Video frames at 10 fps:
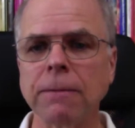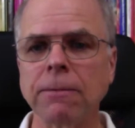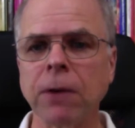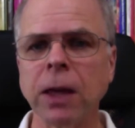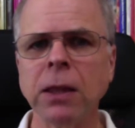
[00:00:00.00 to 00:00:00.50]

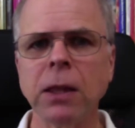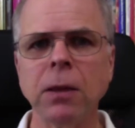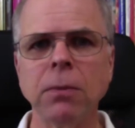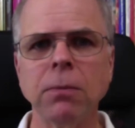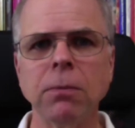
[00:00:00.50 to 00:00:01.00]

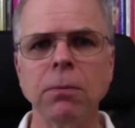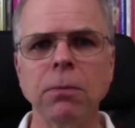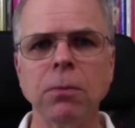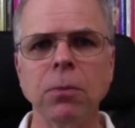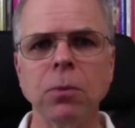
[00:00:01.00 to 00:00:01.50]
finally
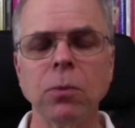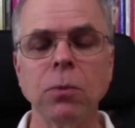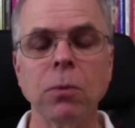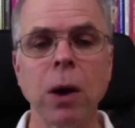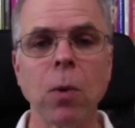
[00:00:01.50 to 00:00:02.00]

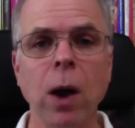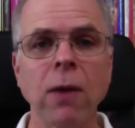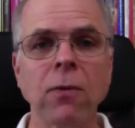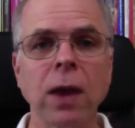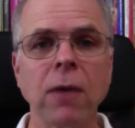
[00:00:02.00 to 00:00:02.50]
my
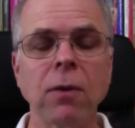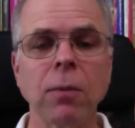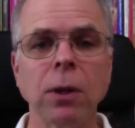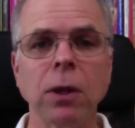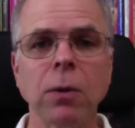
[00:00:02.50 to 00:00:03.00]
wife gave
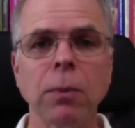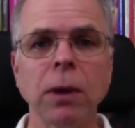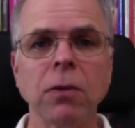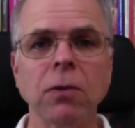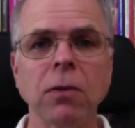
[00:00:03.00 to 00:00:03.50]
him a little
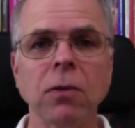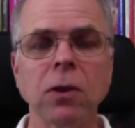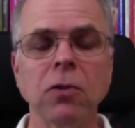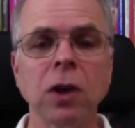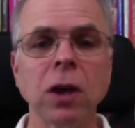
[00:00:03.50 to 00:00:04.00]
piece of
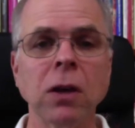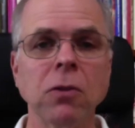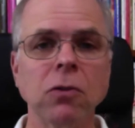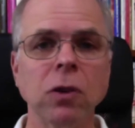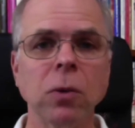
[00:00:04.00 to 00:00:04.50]
the chicken
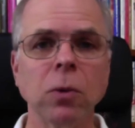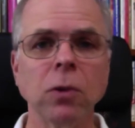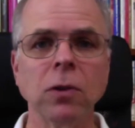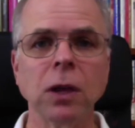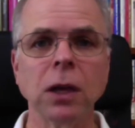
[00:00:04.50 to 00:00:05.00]
she
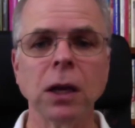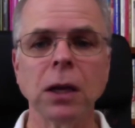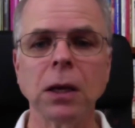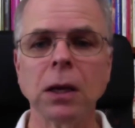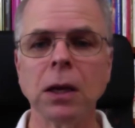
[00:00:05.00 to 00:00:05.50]
was
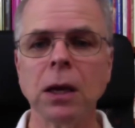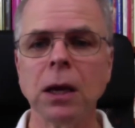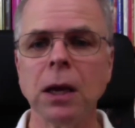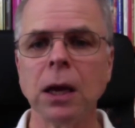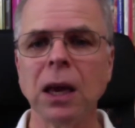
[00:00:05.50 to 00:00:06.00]
eating,
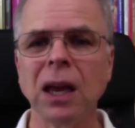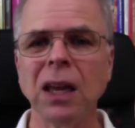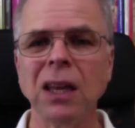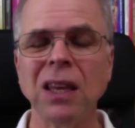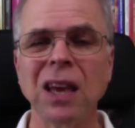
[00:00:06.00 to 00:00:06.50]

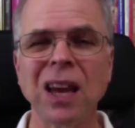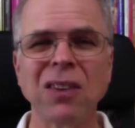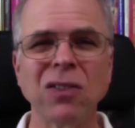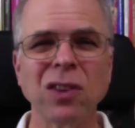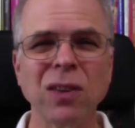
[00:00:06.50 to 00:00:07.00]
and he kind of
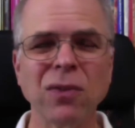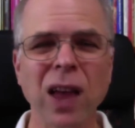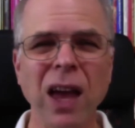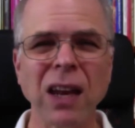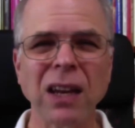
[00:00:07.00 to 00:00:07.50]
sniffed
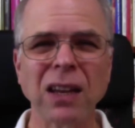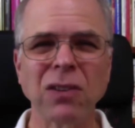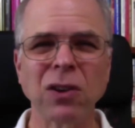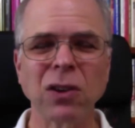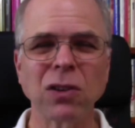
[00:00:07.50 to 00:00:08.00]
at it and
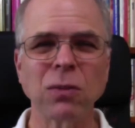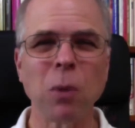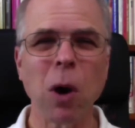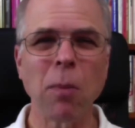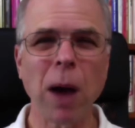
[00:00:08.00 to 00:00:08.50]
took a
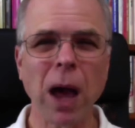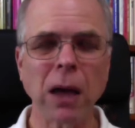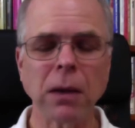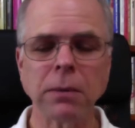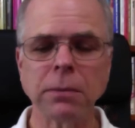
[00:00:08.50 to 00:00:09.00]
small bite.